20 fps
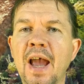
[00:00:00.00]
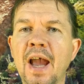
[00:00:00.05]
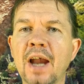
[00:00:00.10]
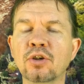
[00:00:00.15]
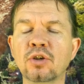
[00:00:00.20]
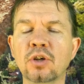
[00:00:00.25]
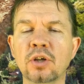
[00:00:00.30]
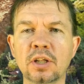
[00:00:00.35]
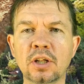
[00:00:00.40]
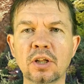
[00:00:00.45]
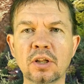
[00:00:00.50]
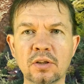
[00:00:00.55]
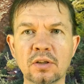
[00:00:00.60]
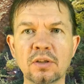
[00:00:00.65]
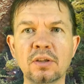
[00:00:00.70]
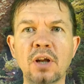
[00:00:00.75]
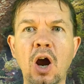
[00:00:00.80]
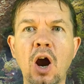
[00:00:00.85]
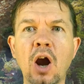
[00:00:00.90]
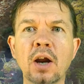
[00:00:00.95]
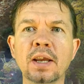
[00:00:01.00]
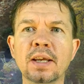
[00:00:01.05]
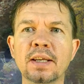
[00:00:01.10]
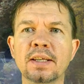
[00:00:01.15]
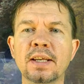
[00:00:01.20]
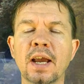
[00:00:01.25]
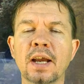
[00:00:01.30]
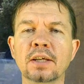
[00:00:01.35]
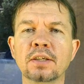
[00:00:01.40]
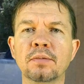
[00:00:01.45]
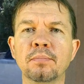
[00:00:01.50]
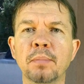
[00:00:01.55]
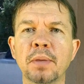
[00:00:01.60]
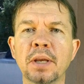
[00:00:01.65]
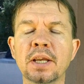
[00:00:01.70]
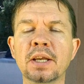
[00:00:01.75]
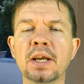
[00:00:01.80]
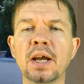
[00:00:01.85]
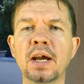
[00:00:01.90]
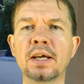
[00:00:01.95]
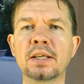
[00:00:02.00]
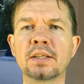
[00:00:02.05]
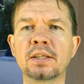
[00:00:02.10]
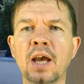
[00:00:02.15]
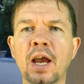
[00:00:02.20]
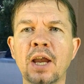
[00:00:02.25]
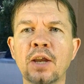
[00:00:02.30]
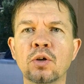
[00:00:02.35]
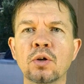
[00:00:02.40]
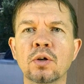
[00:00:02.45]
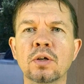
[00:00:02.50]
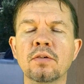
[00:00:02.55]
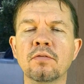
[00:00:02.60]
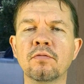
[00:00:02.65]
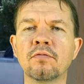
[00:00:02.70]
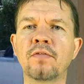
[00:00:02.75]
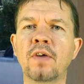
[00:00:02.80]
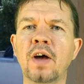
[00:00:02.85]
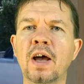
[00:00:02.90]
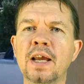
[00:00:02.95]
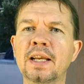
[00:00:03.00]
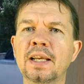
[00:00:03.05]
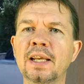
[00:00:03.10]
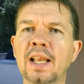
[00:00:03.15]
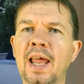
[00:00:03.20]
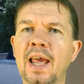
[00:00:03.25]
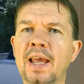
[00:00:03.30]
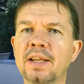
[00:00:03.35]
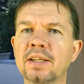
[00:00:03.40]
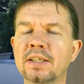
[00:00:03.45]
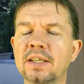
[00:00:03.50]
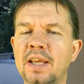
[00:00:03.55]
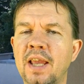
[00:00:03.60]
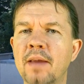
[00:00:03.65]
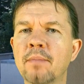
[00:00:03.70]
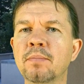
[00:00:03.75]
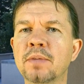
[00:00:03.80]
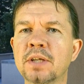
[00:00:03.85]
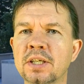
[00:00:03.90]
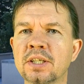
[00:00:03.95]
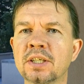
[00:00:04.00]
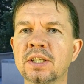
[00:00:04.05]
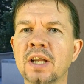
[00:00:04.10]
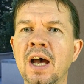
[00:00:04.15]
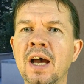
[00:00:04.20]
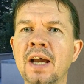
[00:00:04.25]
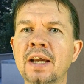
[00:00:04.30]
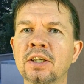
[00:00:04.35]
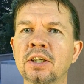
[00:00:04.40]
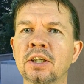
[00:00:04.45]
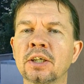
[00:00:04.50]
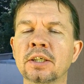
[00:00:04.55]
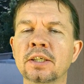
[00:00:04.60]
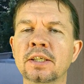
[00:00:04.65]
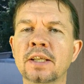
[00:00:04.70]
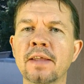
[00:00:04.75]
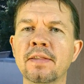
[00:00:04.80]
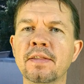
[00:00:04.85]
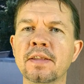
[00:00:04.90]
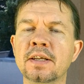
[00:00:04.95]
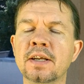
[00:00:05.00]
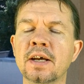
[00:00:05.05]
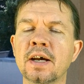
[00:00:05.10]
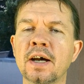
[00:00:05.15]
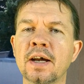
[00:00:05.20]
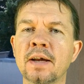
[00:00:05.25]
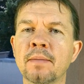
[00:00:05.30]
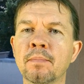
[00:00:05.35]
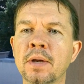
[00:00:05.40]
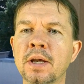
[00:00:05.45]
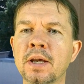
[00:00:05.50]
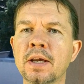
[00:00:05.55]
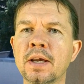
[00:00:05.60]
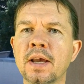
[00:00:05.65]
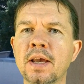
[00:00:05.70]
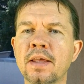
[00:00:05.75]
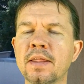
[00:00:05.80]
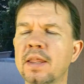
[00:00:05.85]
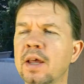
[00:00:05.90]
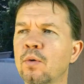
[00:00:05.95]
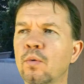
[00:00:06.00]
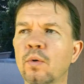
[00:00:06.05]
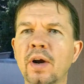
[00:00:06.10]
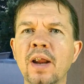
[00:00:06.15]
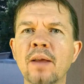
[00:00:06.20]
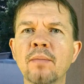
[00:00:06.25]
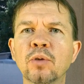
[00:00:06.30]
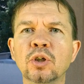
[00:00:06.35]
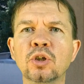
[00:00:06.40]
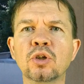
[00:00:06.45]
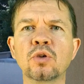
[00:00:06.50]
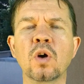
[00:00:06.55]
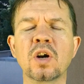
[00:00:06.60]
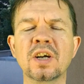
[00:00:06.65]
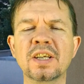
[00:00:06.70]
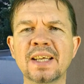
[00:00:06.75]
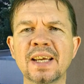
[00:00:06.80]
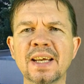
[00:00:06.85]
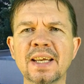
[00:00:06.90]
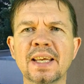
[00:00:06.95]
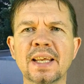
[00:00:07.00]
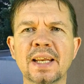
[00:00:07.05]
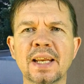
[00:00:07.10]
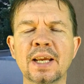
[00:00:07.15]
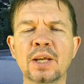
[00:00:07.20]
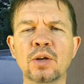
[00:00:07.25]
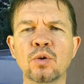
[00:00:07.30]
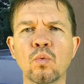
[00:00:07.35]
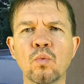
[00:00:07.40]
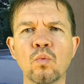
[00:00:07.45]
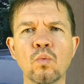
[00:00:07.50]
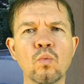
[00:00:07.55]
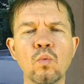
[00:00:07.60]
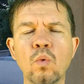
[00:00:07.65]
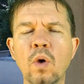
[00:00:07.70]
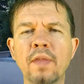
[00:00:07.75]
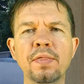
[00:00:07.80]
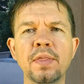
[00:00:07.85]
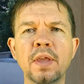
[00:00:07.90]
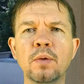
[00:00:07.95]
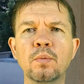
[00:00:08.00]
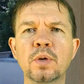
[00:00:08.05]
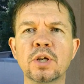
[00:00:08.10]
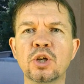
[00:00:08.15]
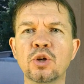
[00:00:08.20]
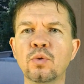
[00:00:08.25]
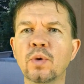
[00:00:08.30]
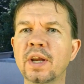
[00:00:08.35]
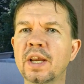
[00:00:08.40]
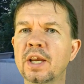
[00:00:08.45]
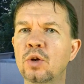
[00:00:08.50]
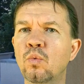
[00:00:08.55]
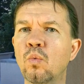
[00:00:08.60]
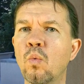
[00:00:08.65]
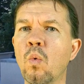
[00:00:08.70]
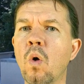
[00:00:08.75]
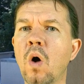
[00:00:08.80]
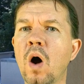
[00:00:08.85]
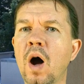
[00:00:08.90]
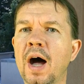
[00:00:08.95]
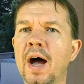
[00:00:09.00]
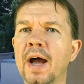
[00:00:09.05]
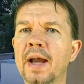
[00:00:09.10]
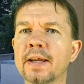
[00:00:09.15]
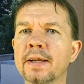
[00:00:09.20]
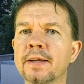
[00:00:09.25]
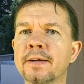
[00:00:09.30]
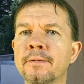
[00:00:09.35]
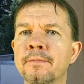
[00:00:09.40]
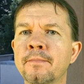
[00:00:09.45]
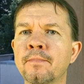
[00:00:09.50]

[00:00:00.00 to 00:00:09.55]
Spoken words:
actually architects because I couldn't find landscape designers at the time that were able to articulate what they were doing and why.